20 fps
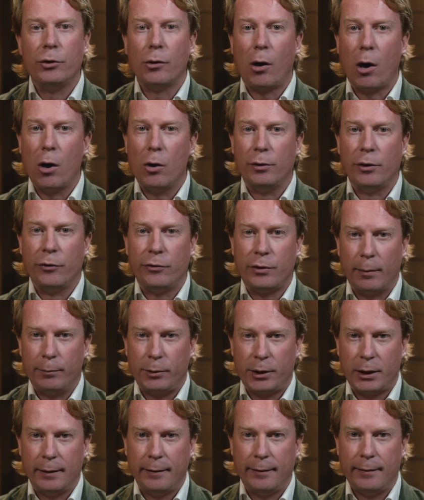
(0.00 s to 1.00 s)
your own
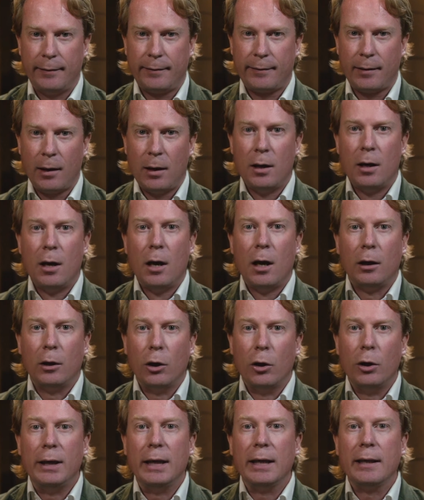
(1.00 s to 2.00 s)
assumptions,
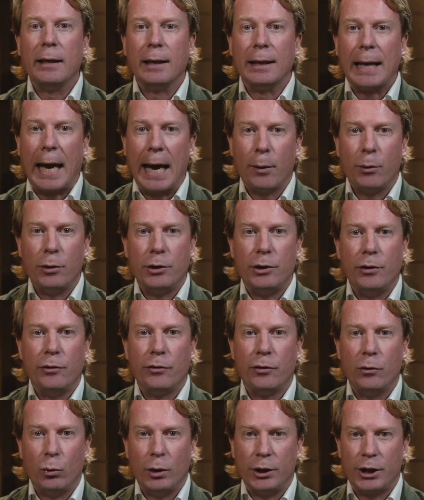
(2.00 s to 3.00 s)
learning the languages
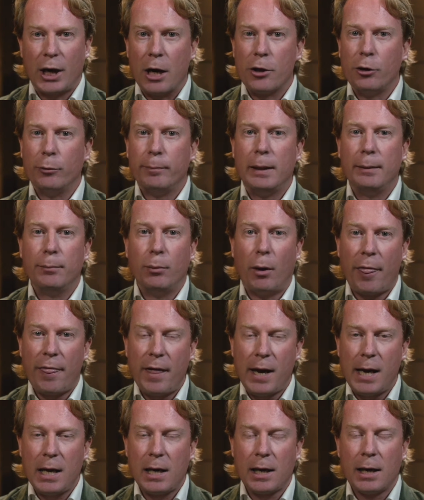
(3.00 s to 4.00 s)
in which other people
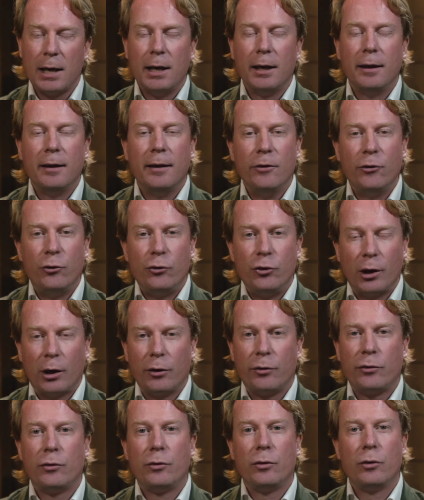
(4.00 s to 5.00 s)
think is
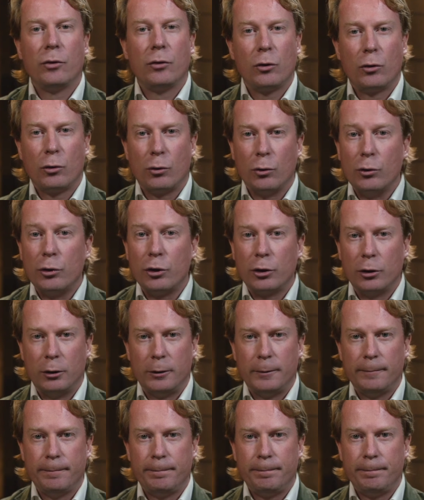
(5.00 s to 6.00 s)
just crucial.
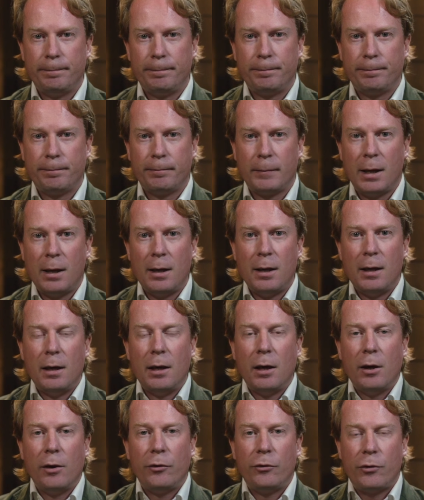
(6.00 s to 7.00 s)

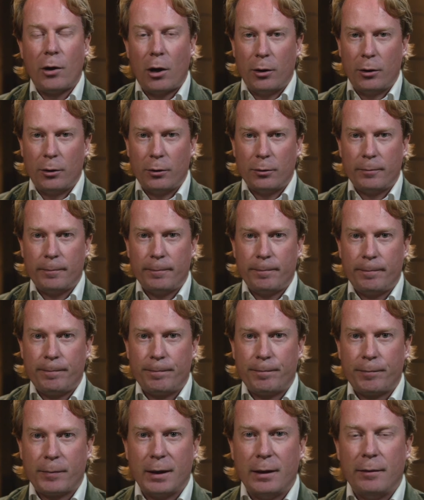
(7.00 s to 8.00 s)
So,
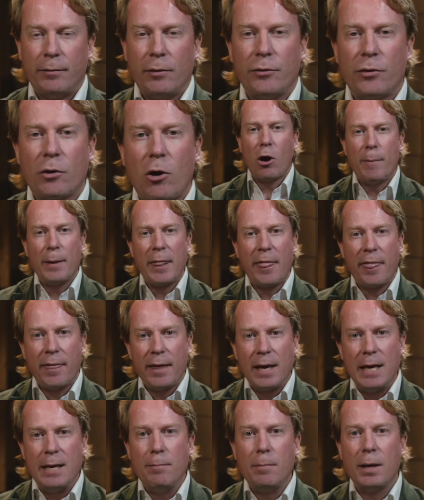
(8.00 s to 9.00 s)
if there's a common
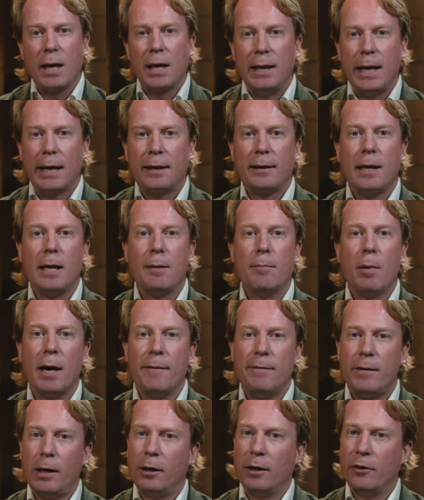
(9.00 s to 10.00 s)
theme connecting my
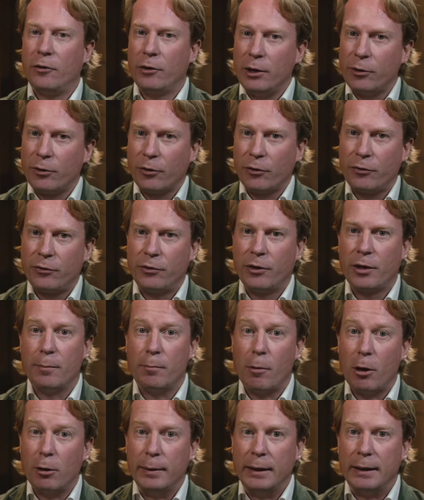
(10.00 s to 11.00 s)
various interests at the
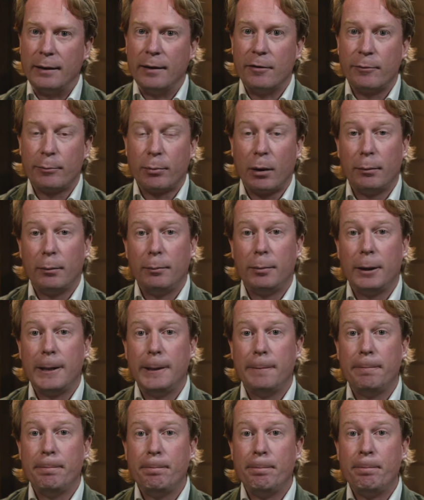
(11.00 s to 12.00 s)
moment, it's
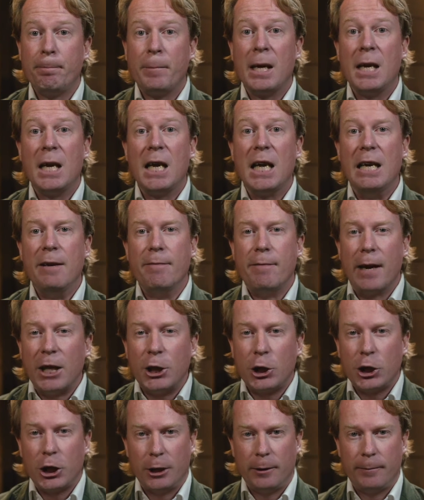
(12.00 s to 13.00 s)
probably
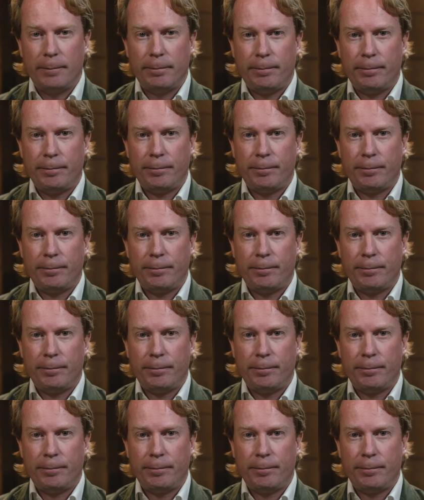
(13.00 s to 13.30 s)
invention.